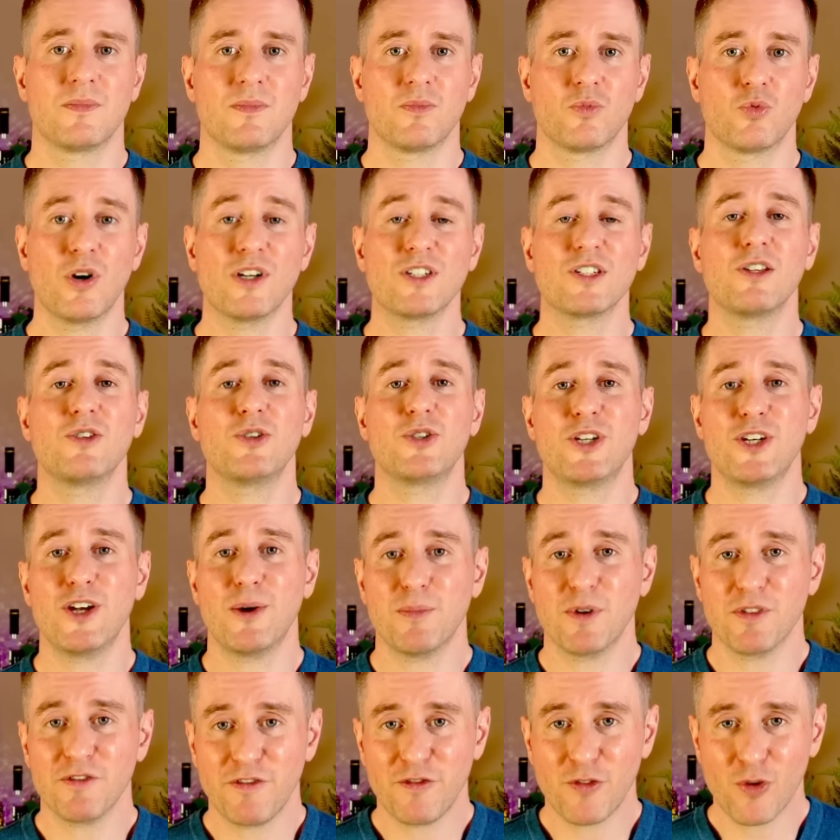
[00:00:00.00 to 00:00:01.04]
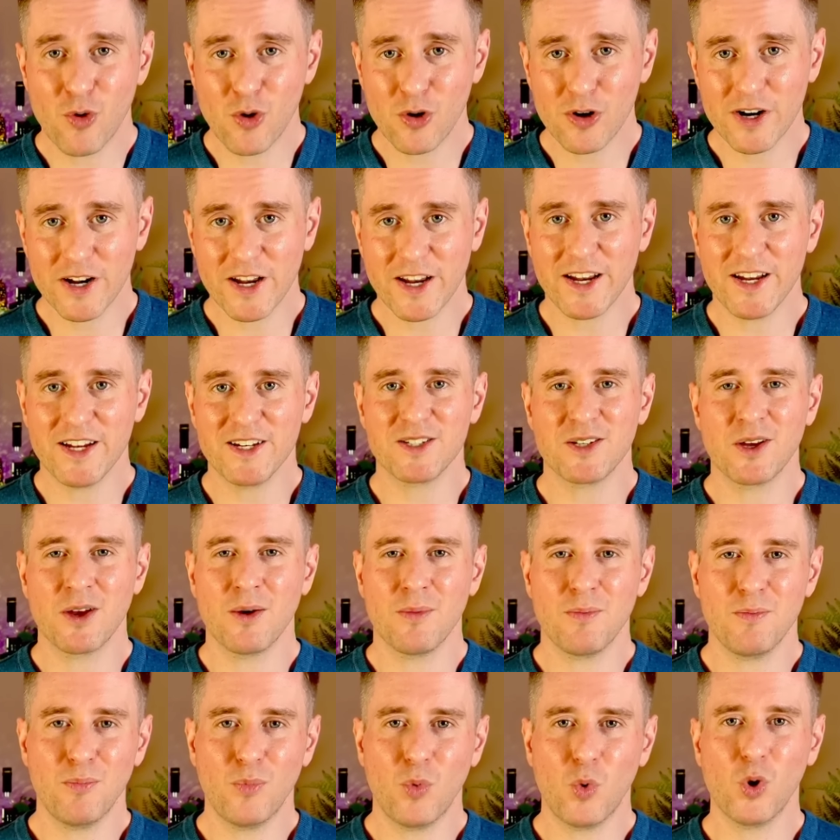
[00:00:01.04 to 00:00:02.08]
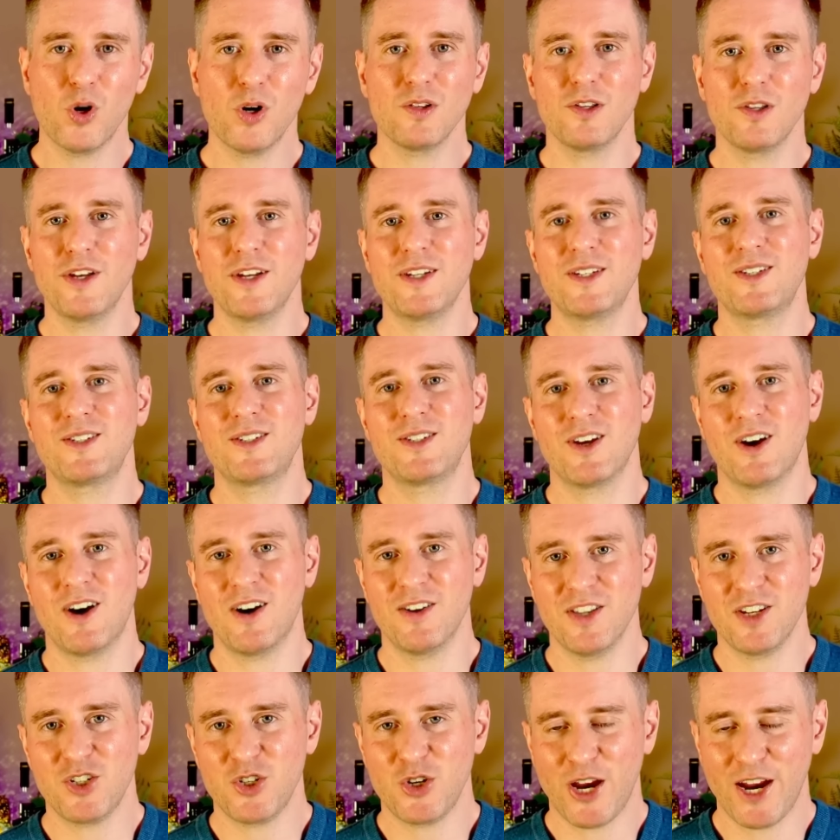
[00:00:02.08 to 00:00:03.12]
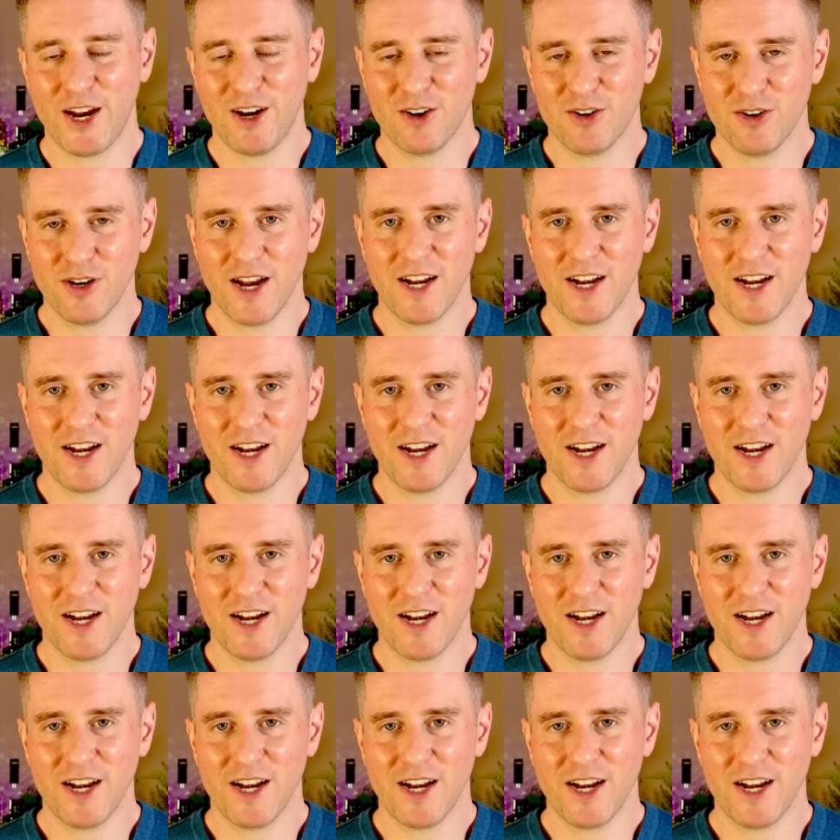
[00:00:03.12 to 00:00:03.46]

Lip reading: Resolution number four is more lists on the channel.